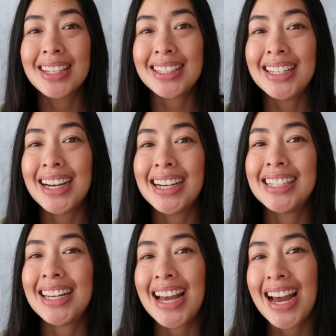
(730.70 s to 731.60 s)

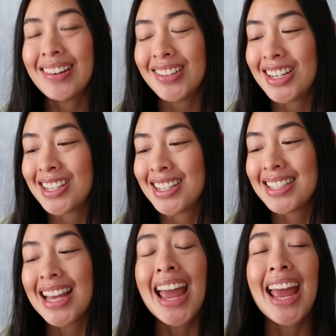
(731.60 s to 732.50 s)
69.5
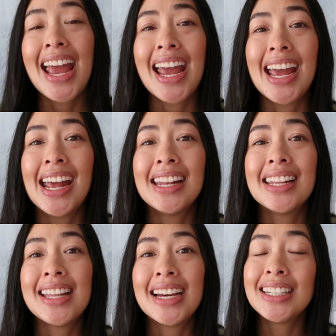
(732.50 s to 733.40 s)
inches,
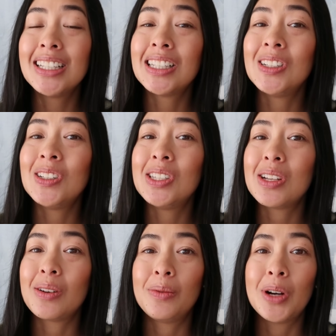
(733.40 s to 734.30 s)
and that
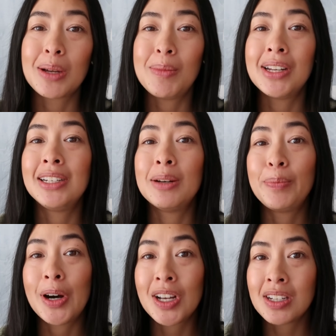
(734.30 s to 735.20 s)
includes
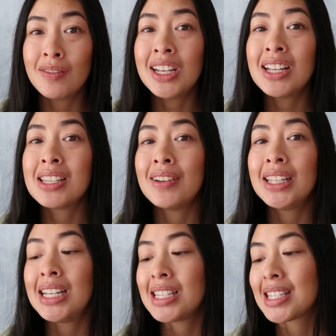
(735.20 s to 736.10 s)
recommended positive ease
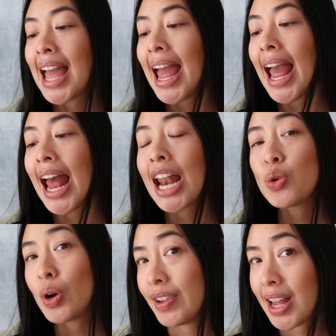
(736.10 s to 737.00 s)
of at least
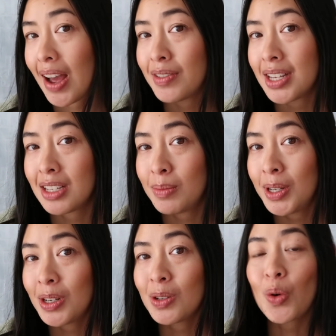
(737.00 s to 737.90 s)
12.5
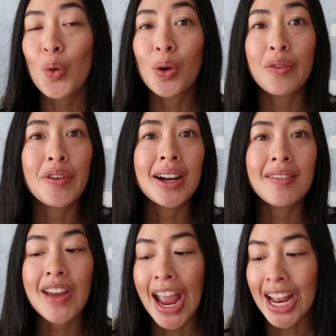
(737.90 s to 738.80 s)
centimeters or
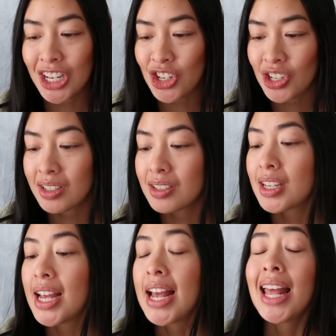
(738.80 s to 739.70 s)
5
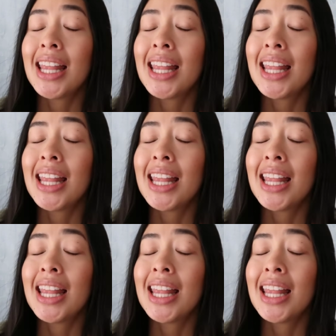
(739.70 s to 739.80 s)
inches.